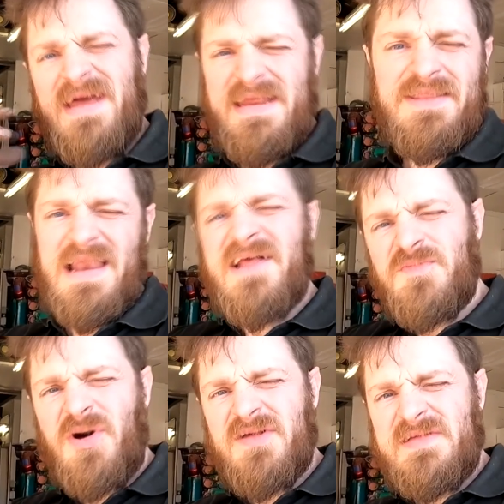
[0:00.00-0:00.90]
we're getting in the
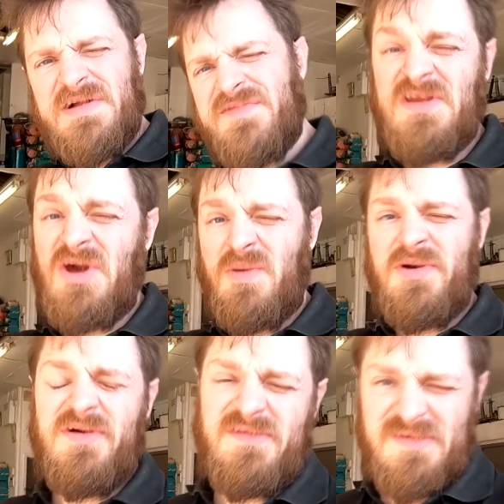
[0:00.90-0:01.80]
last part of this little video
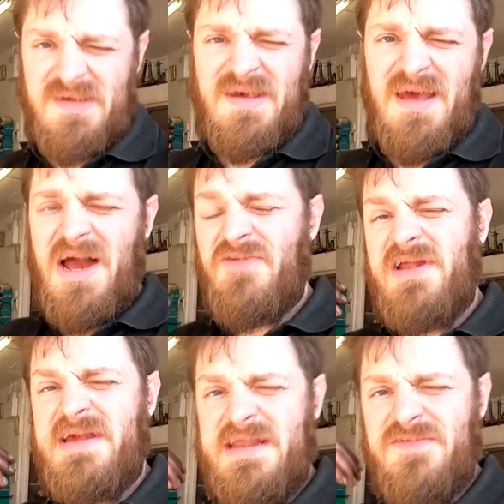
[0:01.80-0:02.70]
because I
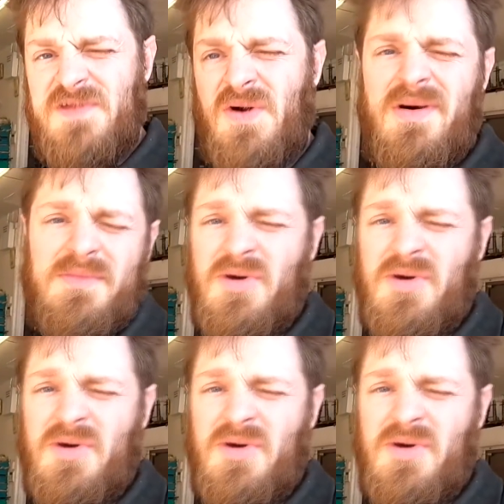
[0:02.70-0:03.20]
really need to get this video out.